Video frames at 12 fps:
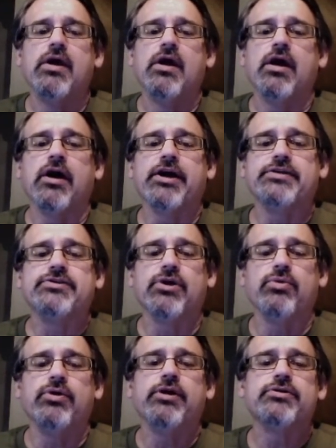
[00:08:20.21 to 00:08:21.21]
All right,
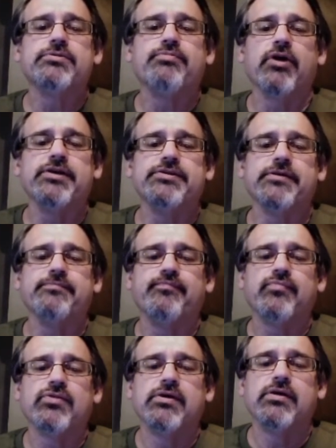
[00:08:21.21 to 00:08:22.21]
so here's the pricing.
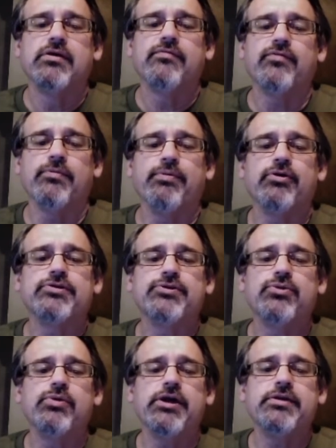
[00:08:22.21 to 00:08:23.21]
For the
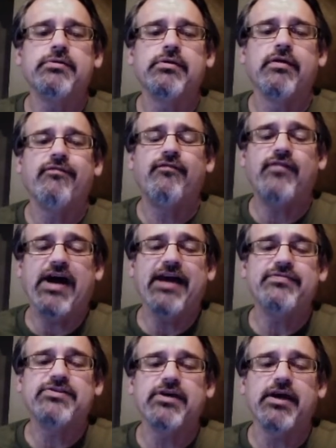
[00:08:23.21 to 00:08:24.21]
personal one,
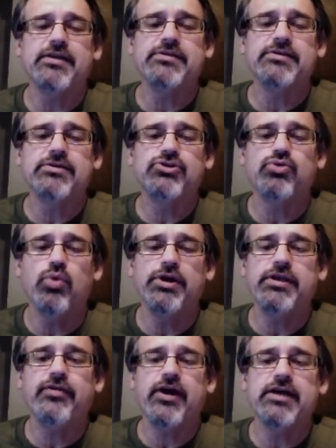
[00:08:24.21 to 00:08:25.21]
5 sites,
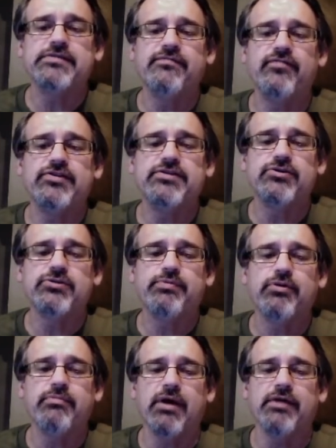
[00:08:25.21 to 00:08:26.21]
20,000 visitors
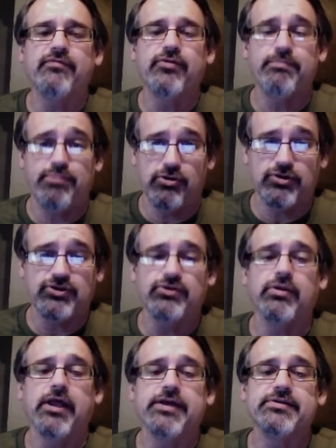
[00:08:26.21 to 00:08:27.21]
per month for the personal
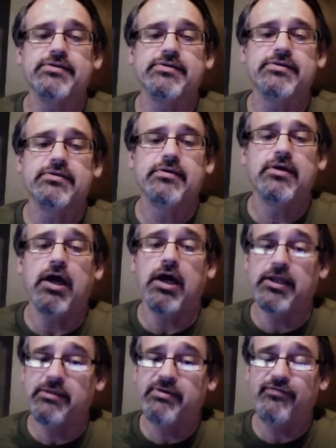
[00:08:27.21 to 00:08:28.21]
license.
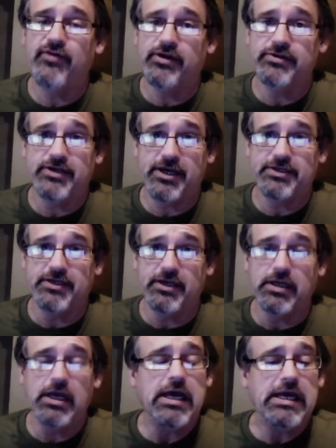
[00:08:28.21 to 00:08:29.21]
Unlimited funnels, like I said,
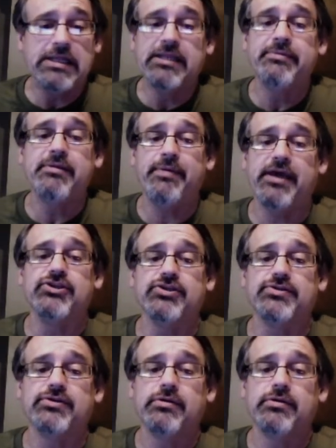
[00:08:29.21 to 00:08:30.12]
unlimited pages.